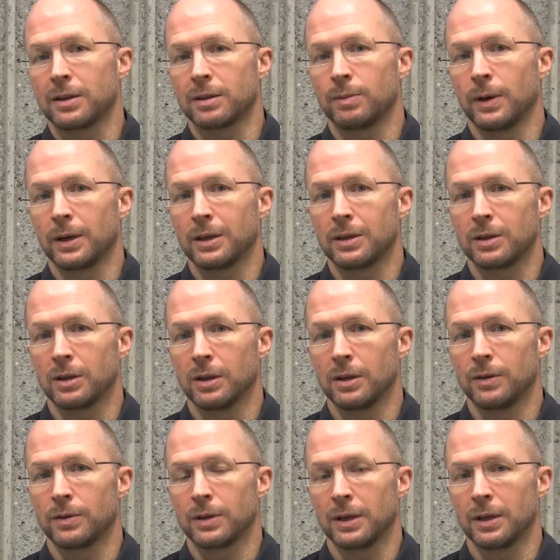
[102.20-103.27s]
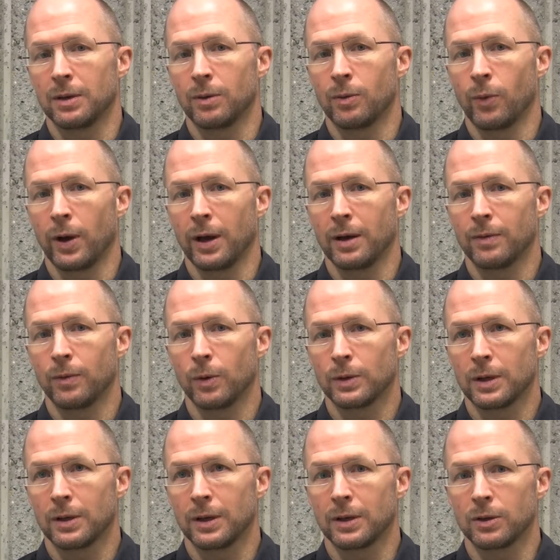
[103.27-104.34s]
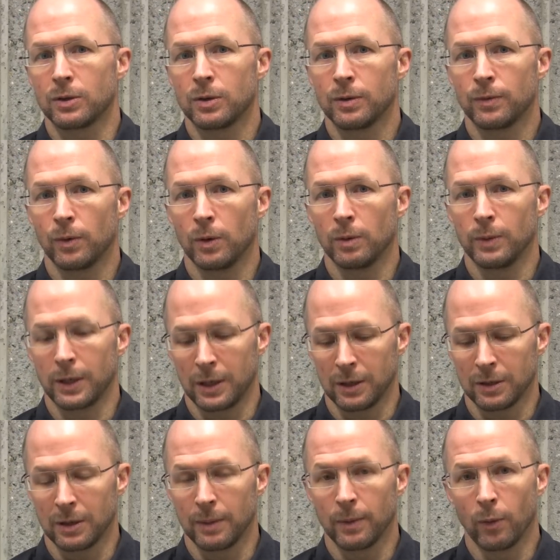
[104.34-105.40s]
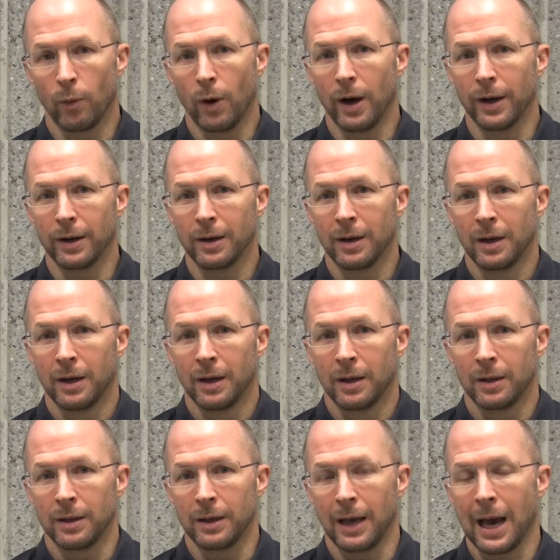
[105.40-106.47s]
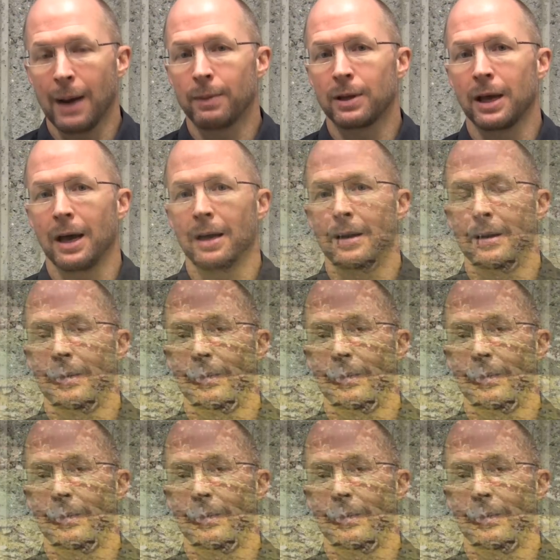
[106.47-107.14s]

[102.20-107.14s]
this monkey still lives in Wehea Forest, I think, is twofold, because number one, the habitat